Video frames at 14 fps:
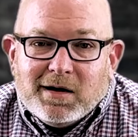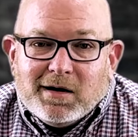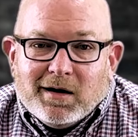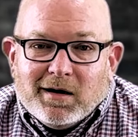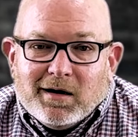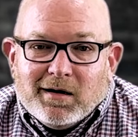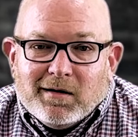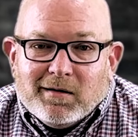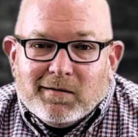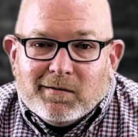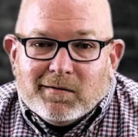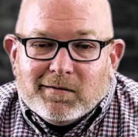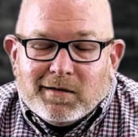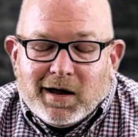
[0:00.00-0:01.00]

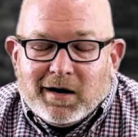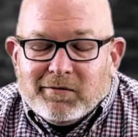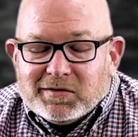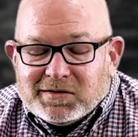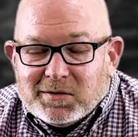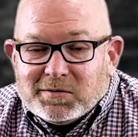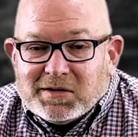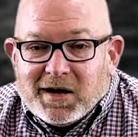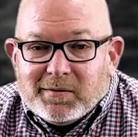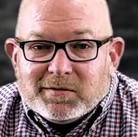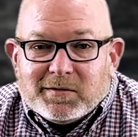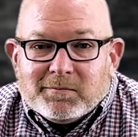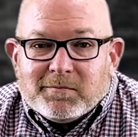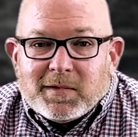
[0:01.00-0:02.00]
or not even
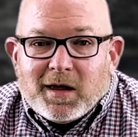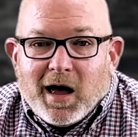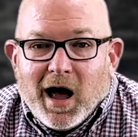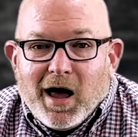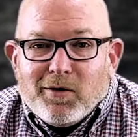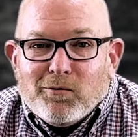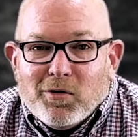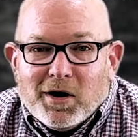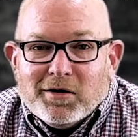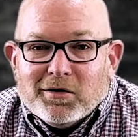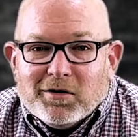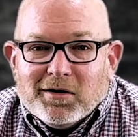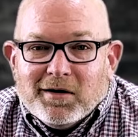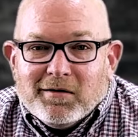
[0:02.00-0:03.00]
sometimes, I
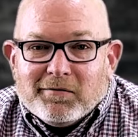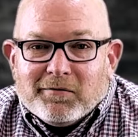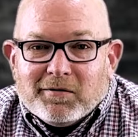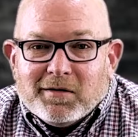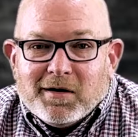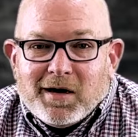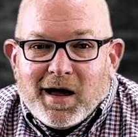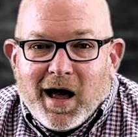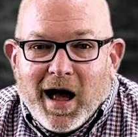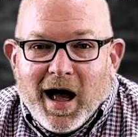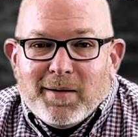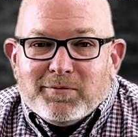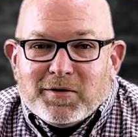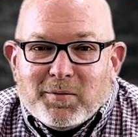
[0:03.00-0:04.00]
wonder if
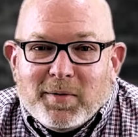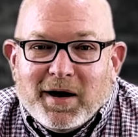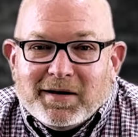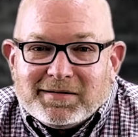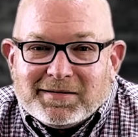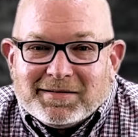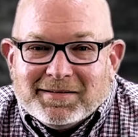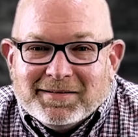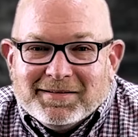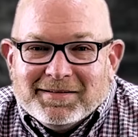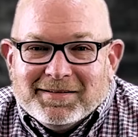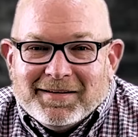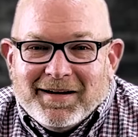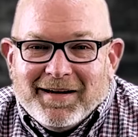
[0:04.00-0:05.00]
I'm the best
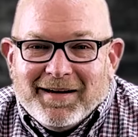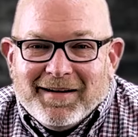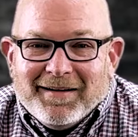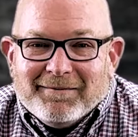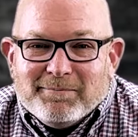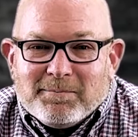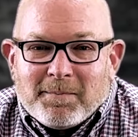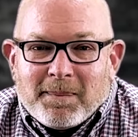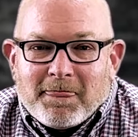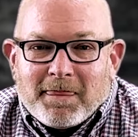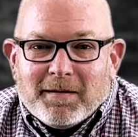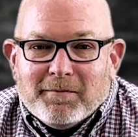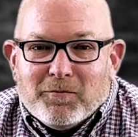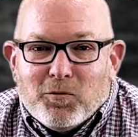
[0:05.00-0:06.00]

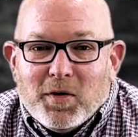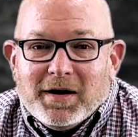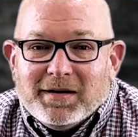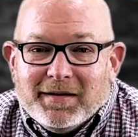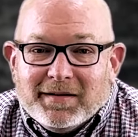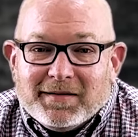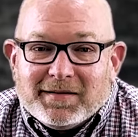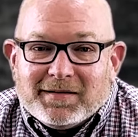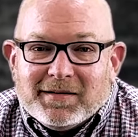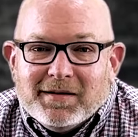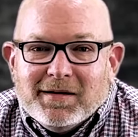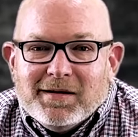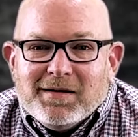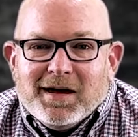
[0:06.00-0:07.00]
witness
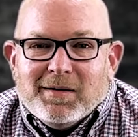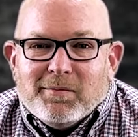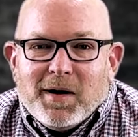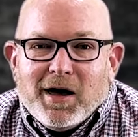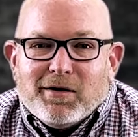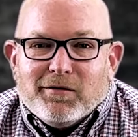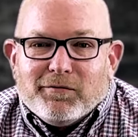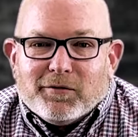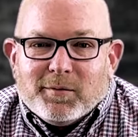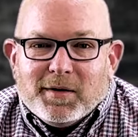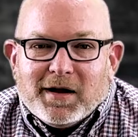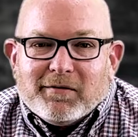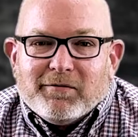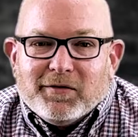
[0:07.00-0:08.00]
and model for
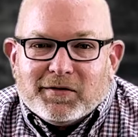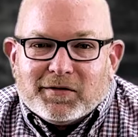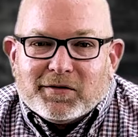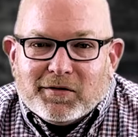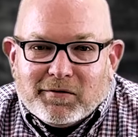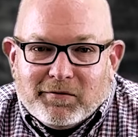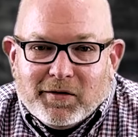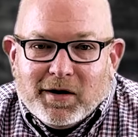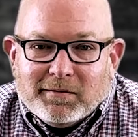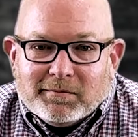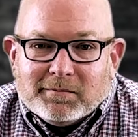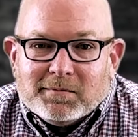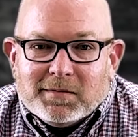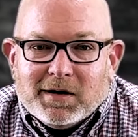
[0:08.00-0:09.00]
being physically fit.
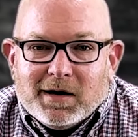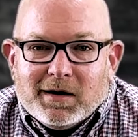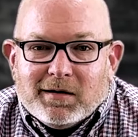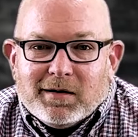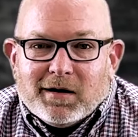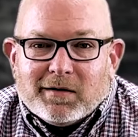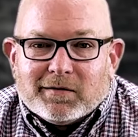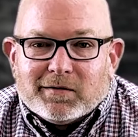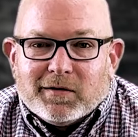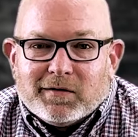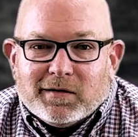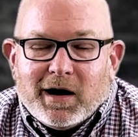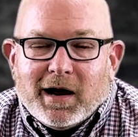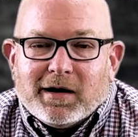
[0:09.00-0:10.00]
And because
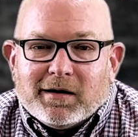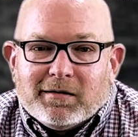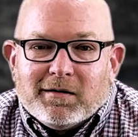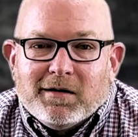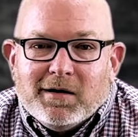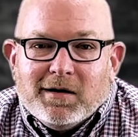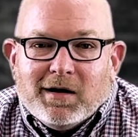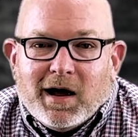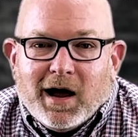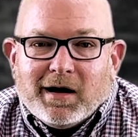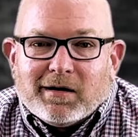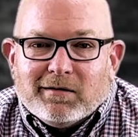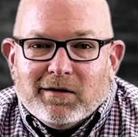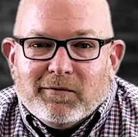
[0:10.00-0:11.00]
listen, I
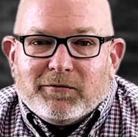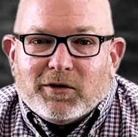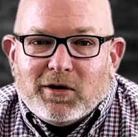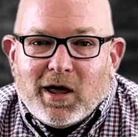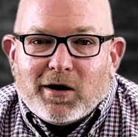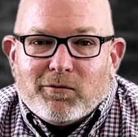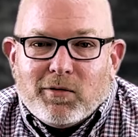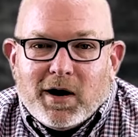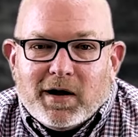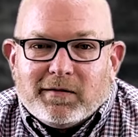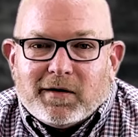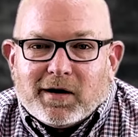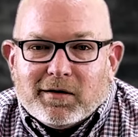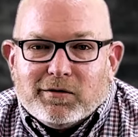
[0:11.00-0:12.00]
can lift a lot of
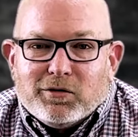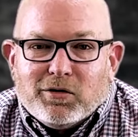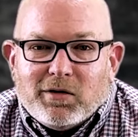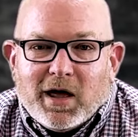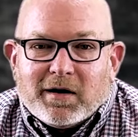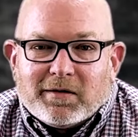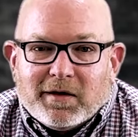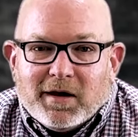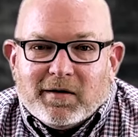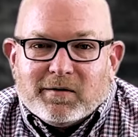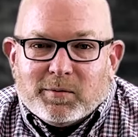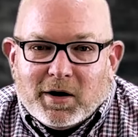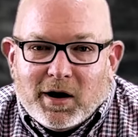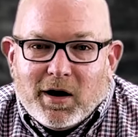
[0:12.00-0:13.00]
weights, I can do a lot of
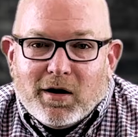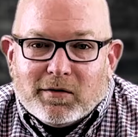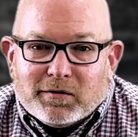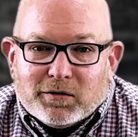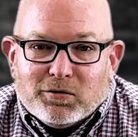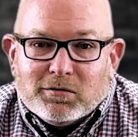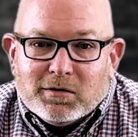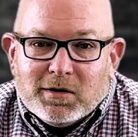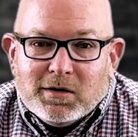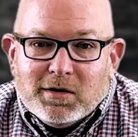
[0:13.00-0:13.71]
things, but I also